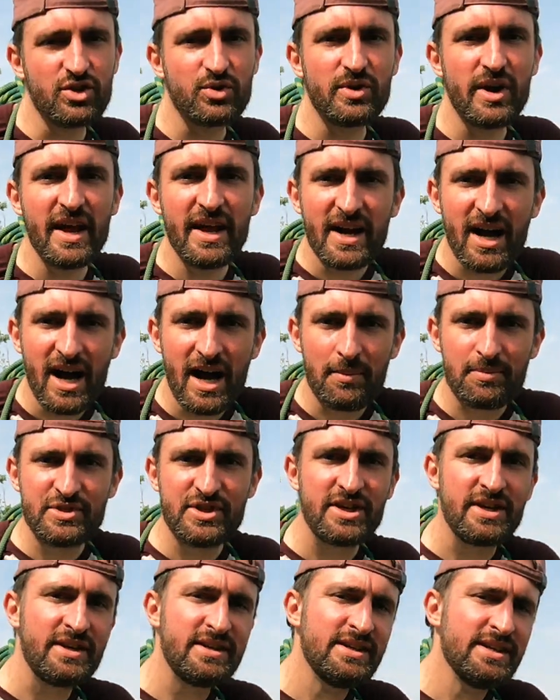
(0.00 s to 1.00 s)
a great
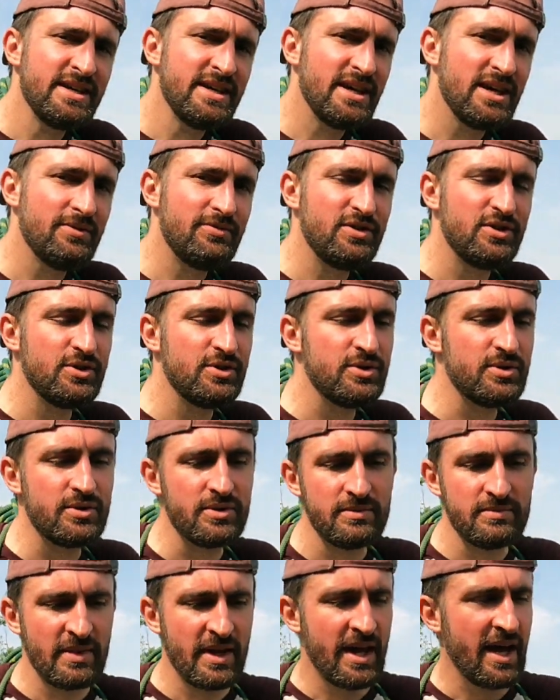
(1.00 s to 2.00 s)
option if
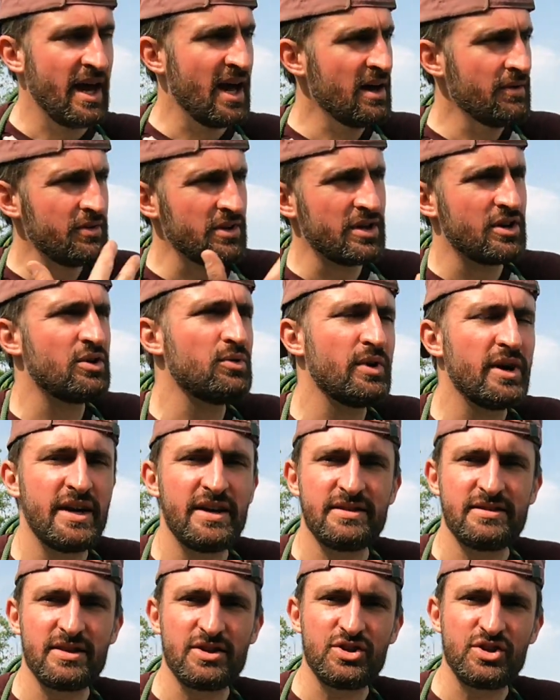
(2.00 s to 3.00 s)
you have a little
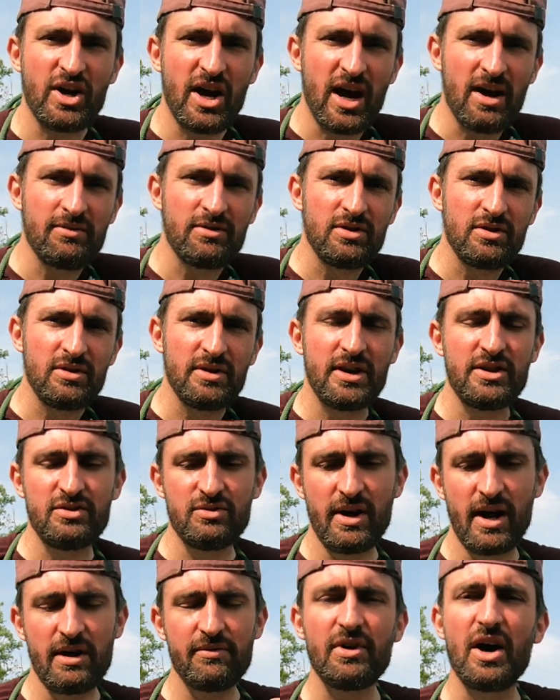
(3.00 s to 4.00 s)
ways to travel and you
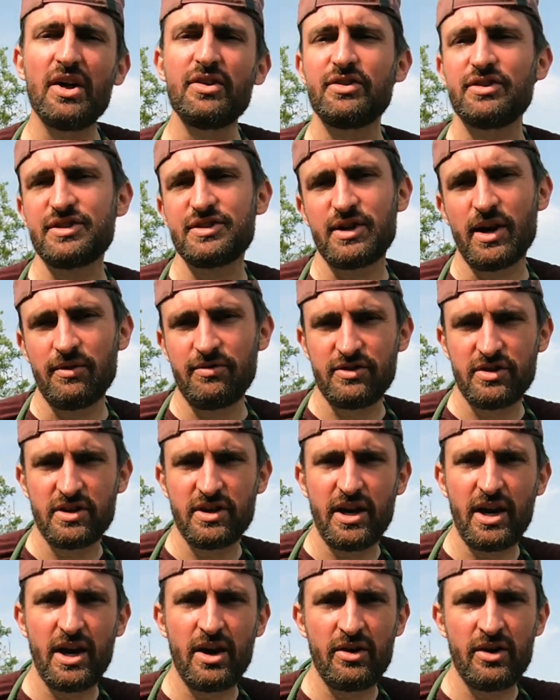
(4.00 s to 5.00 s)
have other stuff to
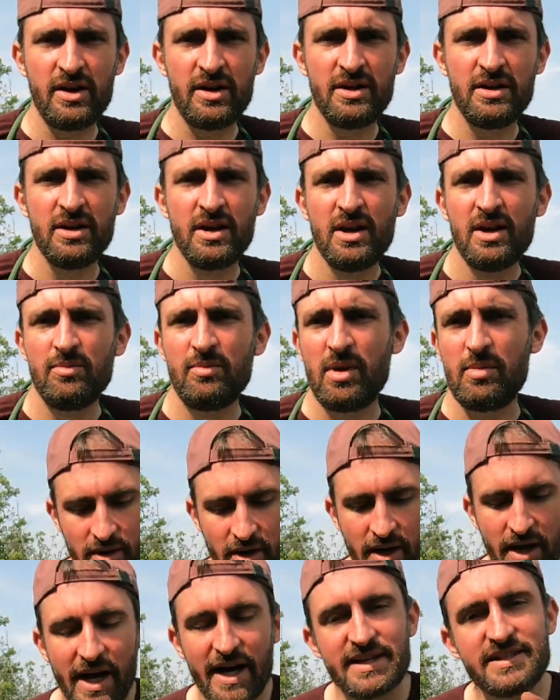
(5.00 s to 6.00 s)
carry.
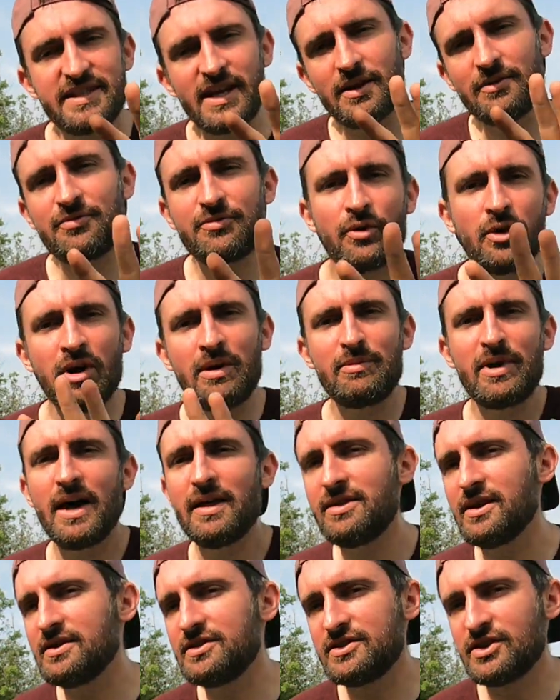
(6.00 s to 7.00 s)
I said 4
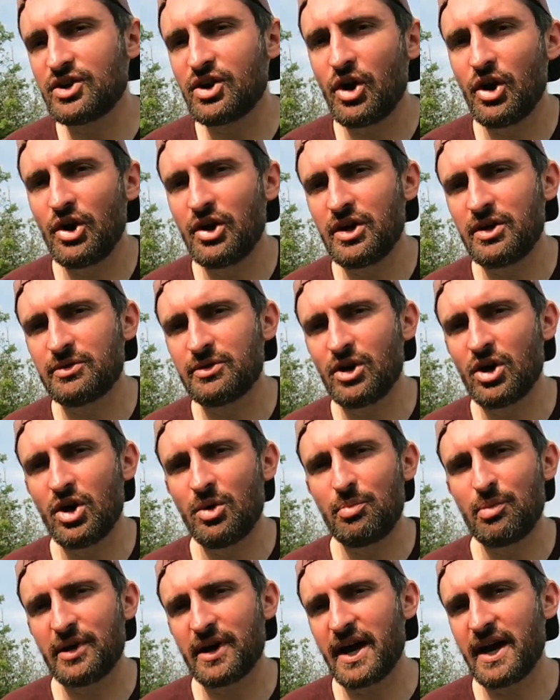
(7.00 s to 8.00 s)
methods to coil a
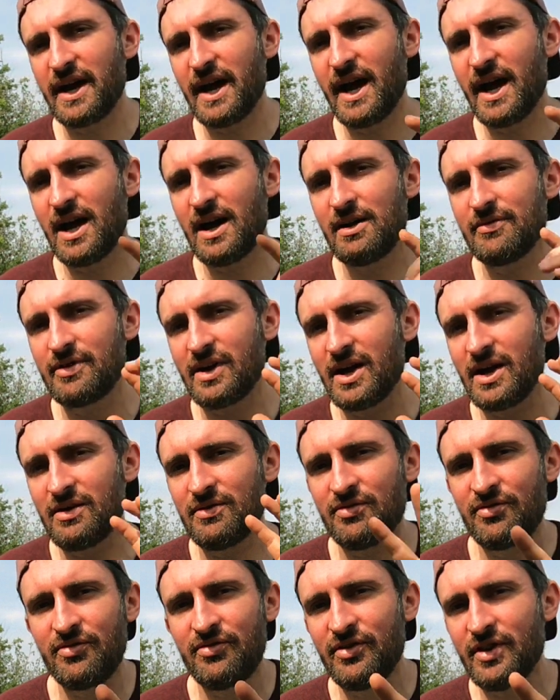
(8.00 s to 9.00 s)
rope, but I have
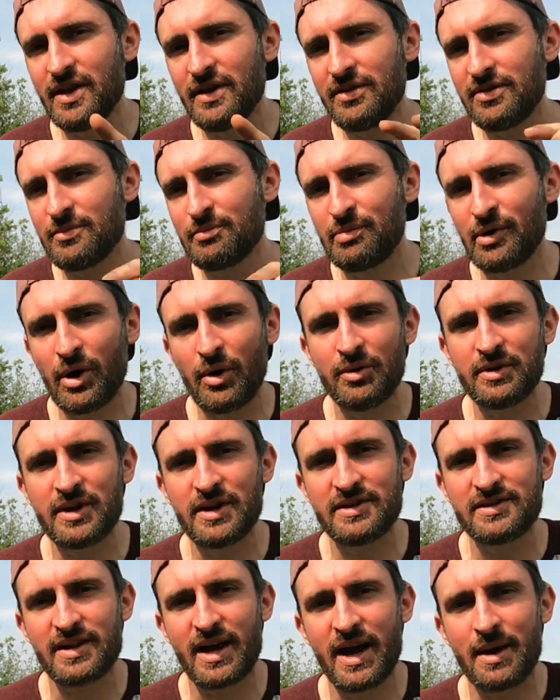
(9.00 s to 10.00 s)
a 5th
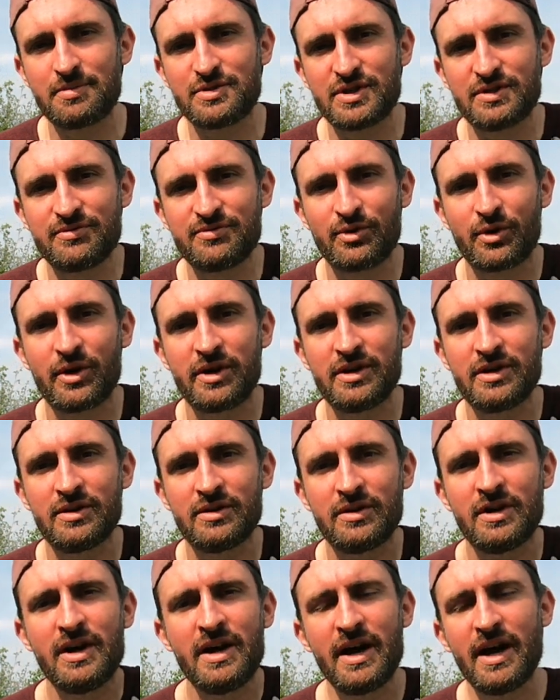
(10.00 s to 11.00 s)
bonus option for
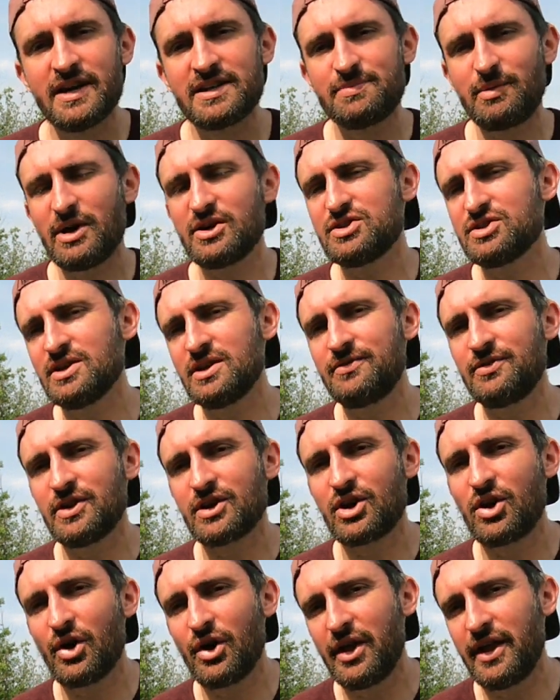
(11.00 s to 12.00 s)
you, especially if you're
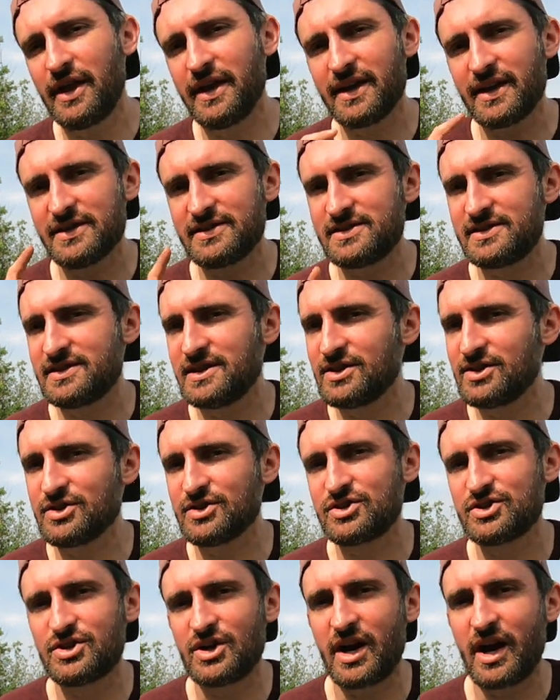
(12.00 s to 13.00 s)
coiling a
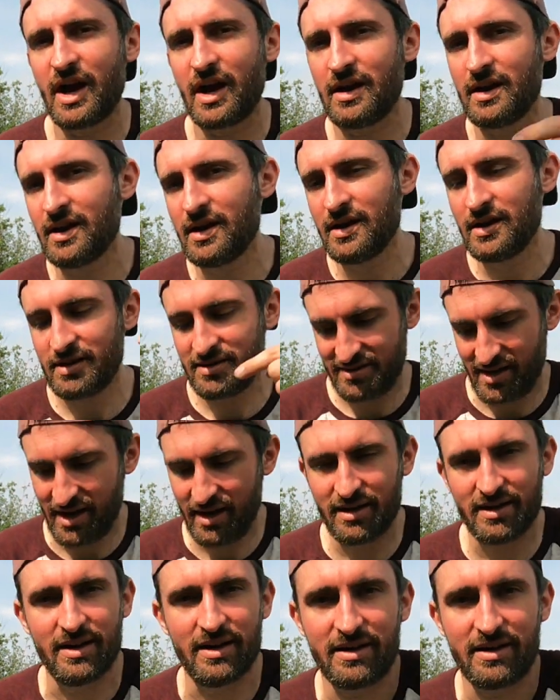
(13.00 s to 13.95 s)
single strand. Take a